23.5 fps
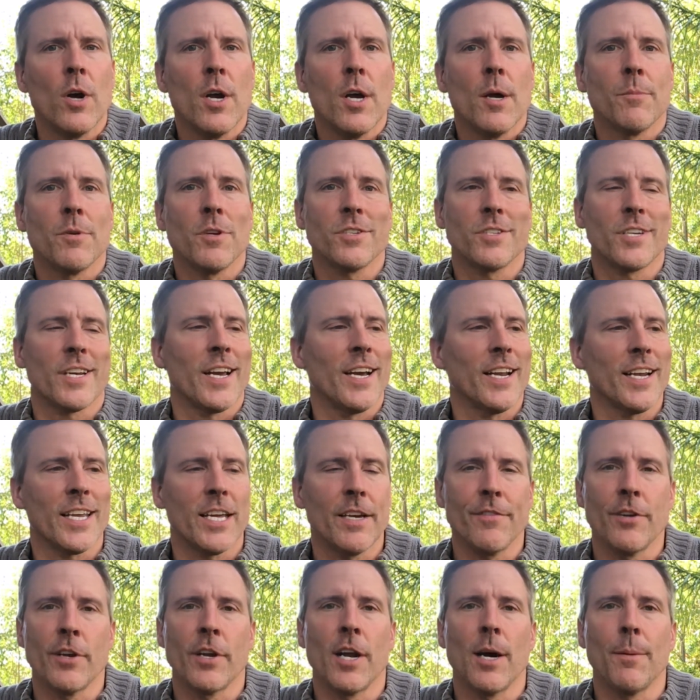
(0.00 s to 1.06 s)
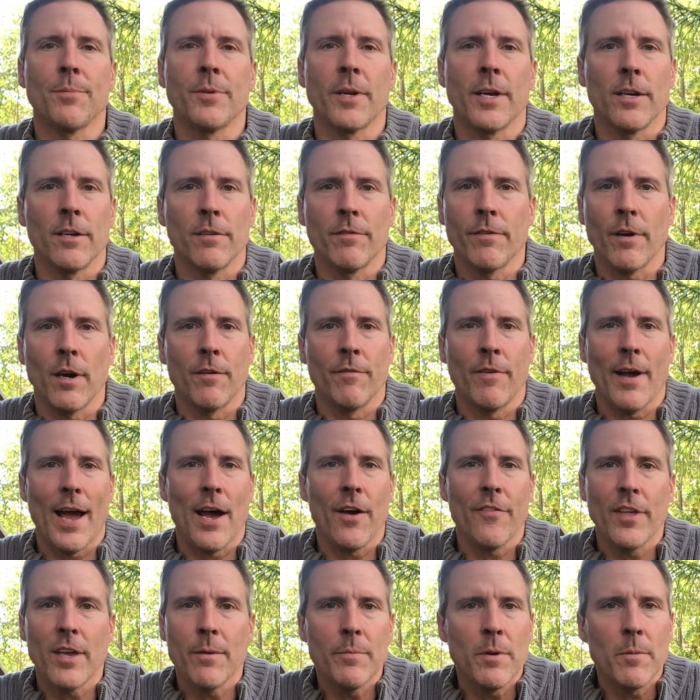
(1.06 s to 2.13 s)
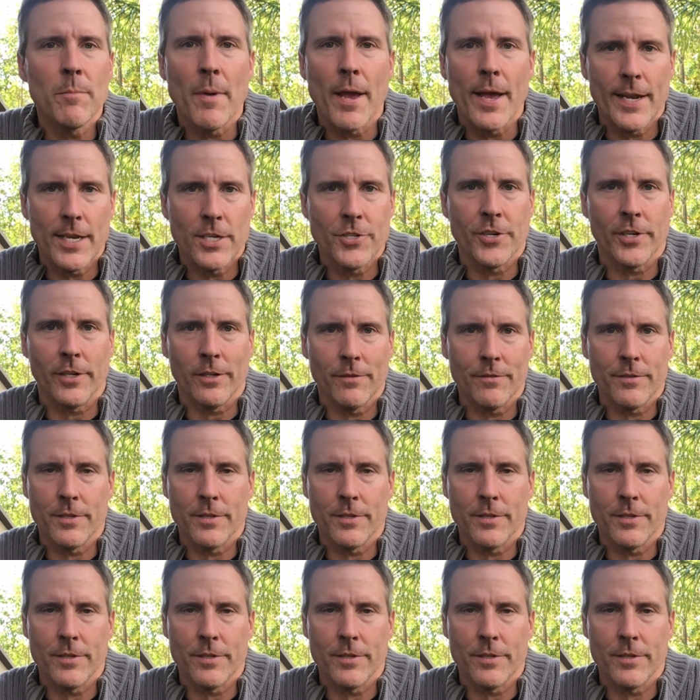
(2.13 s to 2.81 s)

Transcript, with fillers: just to kind of give you an update of, of how they've been managing over